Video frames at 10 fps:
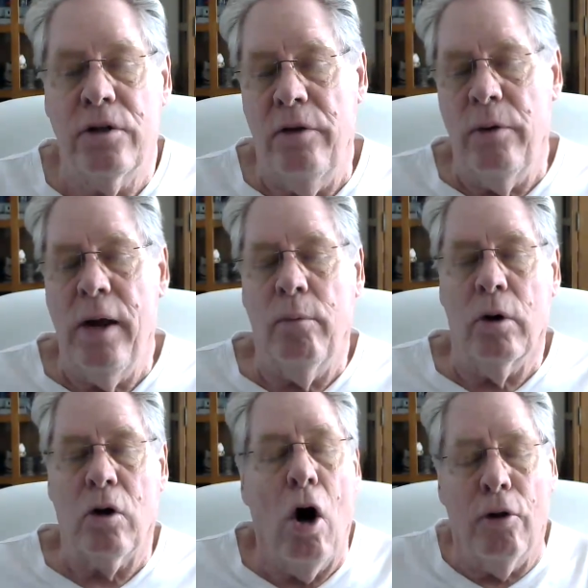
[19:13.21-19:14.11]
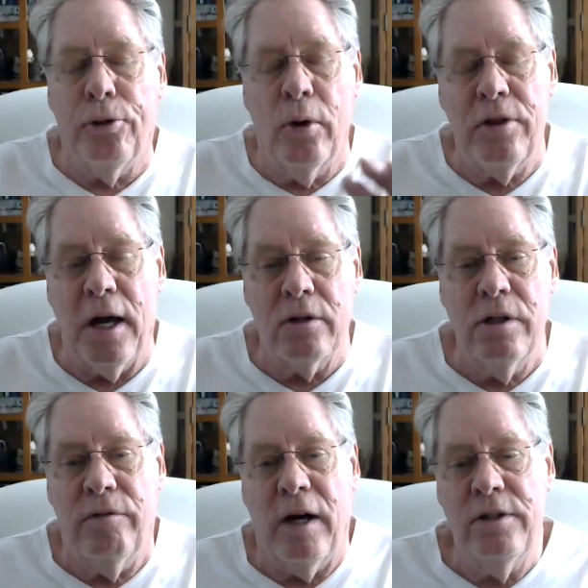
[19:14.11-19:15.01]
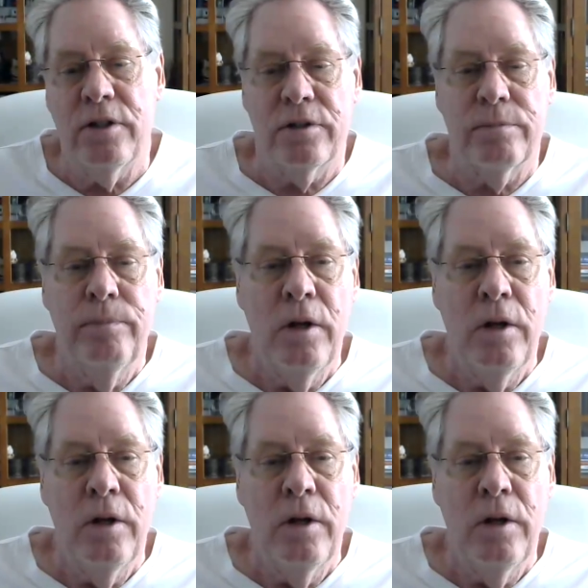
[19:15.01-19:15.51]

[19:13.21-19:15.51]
on their network, all 30,000 devices.